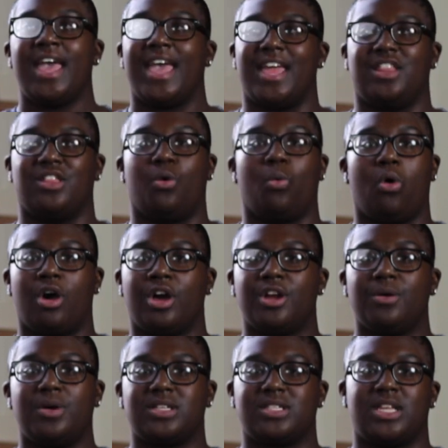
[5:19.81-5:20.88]
And the
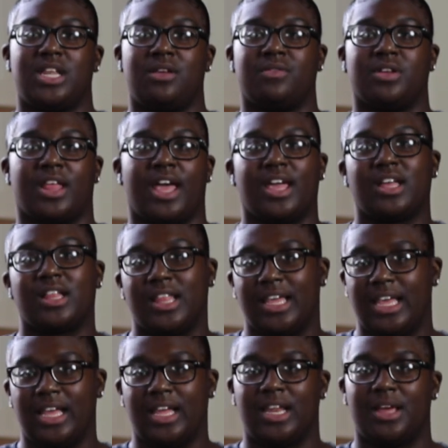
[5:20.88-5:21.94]
water wasn't even like
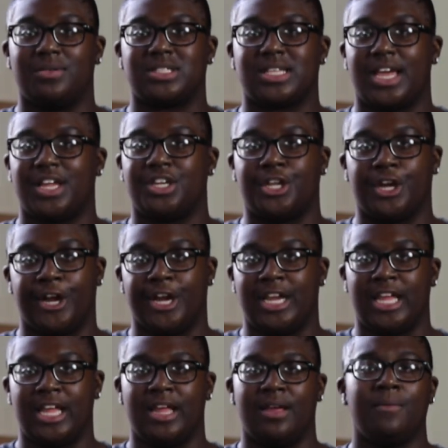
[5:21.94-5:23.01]
clean. It was like
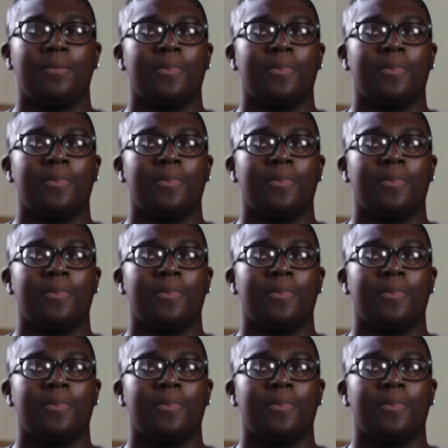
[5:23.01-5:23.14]
dirty.